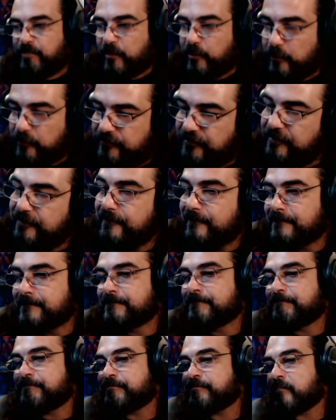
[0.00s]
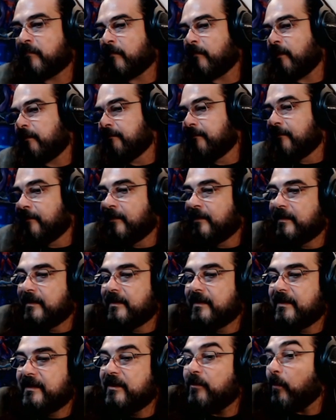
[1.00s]
boot.
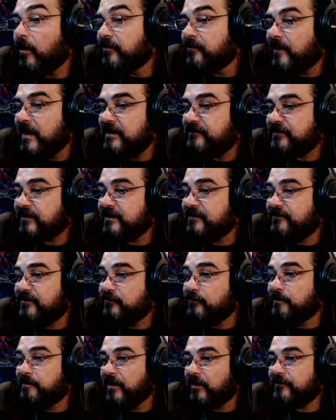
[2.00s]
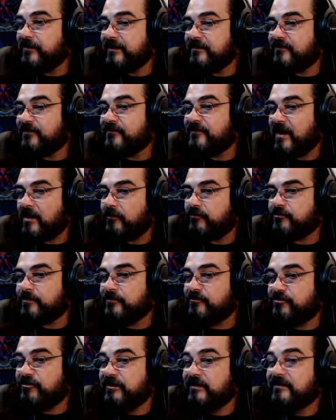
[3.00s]
He won the race and continued building his
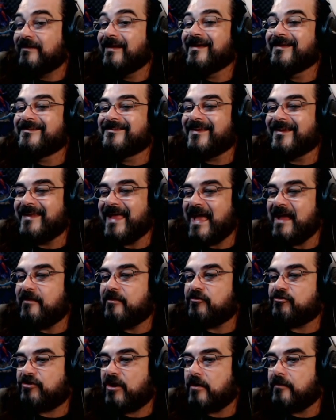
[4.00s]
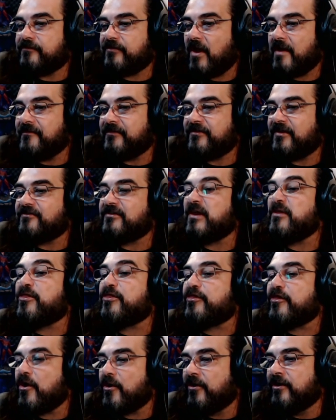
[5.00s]
intelligence machine. Today, the sheriff's office has a
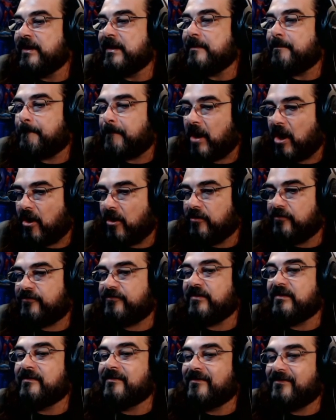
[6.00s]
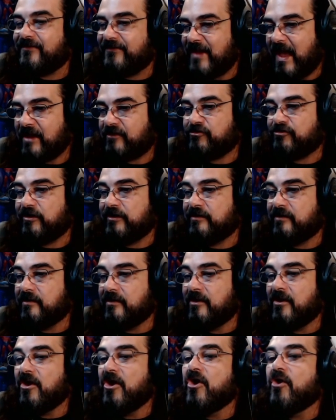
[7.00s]
30 person section
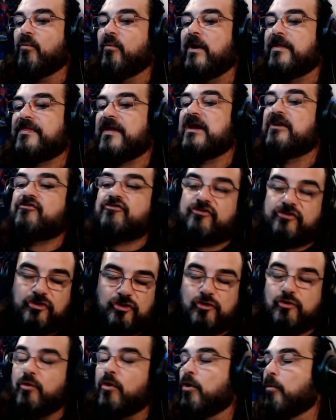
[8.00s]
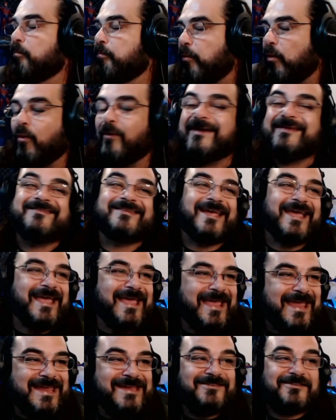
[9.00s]
with a
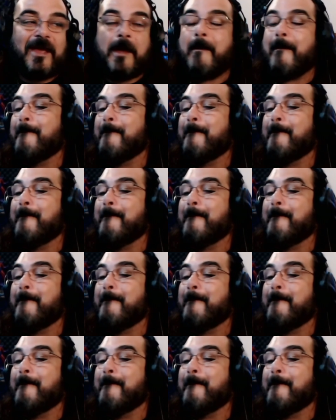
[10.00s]
$2.8